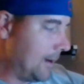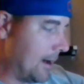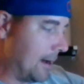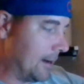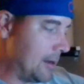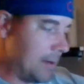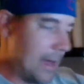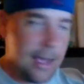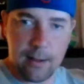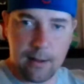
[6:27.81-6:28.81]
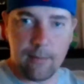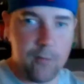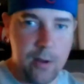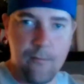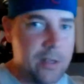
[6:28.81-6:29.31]
You
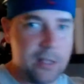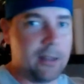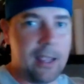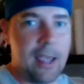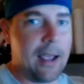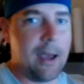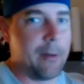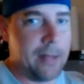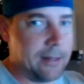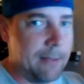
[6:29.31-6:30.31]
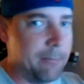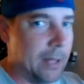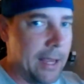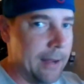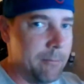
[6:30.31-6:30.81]
physically can't cut with that 10
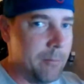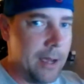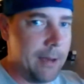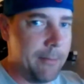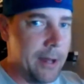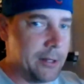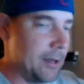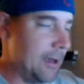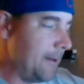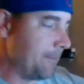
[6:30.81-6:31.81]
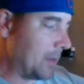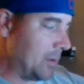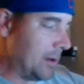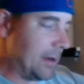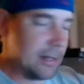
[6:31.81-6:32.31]
blade much
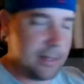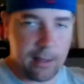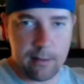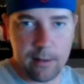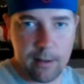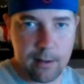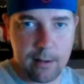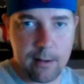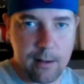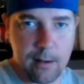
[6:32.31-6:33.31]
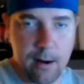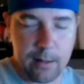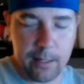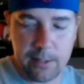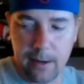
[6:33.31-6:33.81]
when you get to the
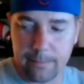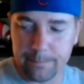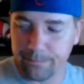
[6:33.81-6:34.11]
cartilage there.